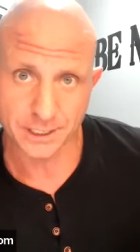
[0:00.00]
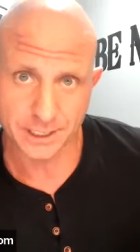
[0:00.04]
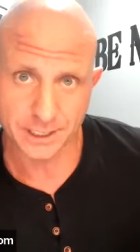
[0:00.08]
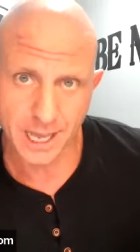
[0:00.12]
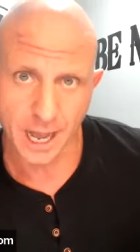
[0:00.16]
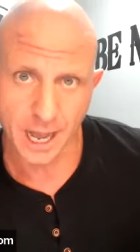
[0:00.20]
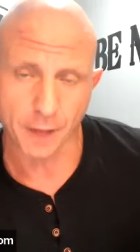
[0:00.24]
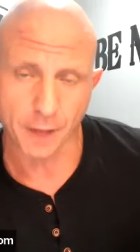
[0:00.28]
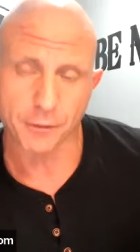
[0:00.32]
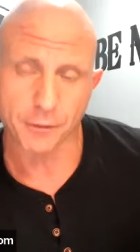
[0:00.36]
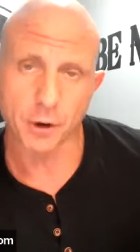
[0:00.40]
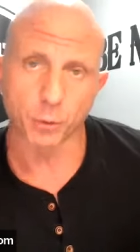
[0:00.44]

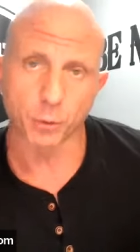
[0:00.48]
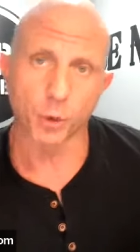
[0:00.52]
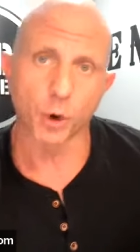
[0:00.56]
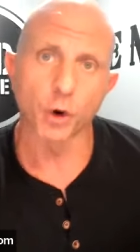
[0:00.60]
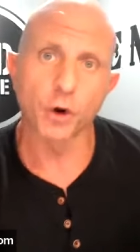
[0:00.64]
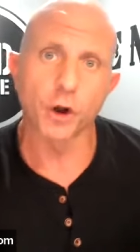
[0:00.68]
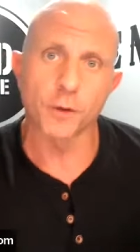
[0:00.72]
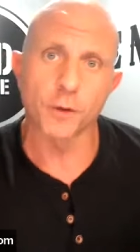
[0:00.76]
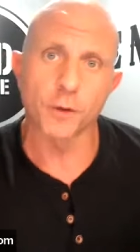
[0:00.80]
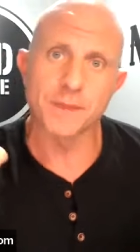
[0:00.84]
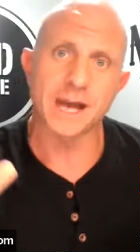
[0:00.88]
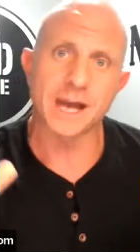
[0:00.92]
Yeah, there will
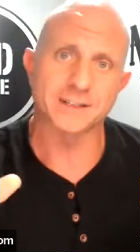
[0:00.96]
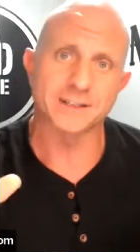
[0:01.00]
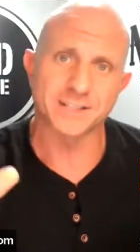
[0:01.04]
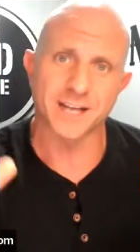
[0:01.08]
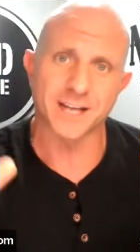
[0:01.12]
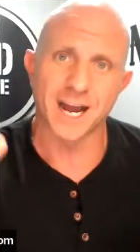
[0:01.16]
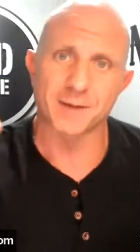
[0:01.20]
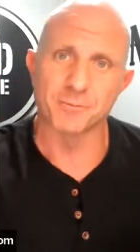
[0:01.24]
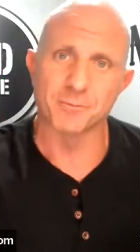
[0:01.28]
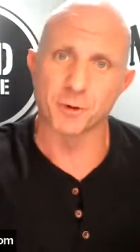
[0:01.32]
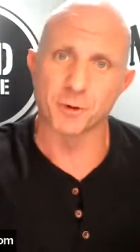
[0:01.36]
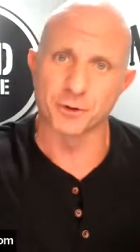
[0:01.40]
come that
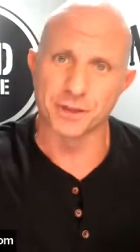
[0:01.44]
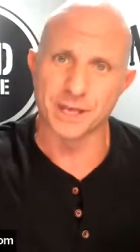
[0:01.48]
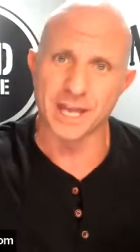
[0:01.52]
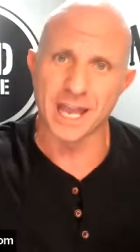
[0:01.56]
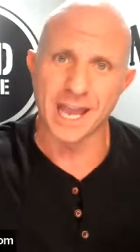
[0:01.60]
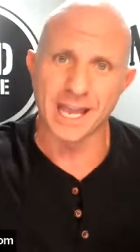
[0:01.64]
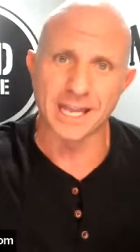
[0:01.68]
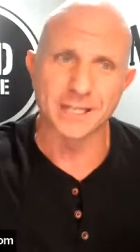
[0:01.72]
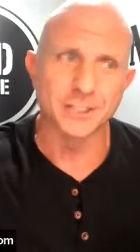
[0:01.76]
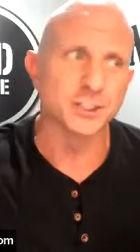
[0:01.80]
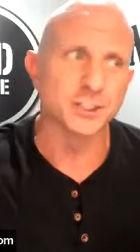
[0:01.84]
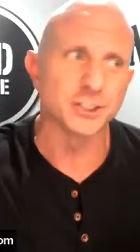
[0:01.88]
time where the
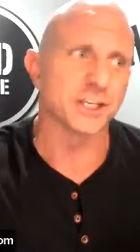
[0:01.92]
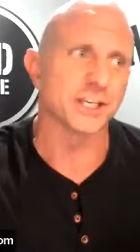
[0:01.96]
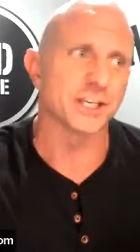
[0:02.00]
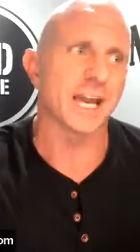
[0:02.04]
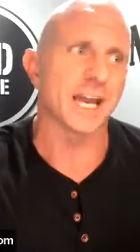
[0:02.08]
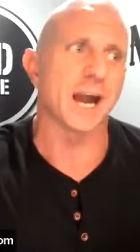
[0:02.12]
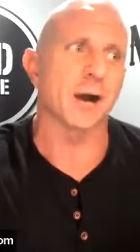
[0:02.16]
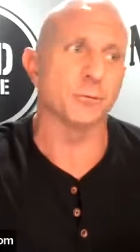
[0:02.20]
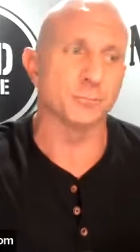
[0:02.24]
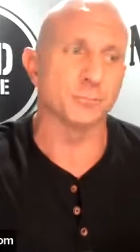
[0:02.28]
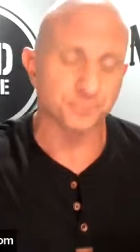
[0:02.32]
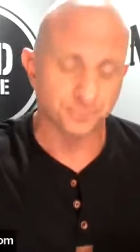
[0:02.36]
agent
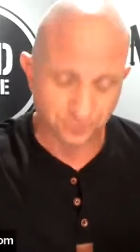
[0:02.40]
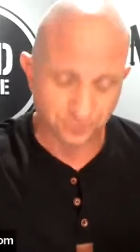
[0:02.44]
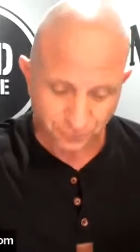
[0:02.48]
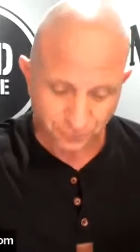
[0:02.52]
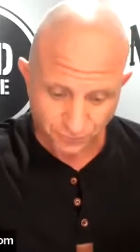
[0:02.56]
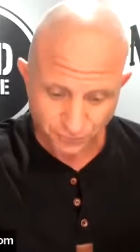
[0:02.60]
count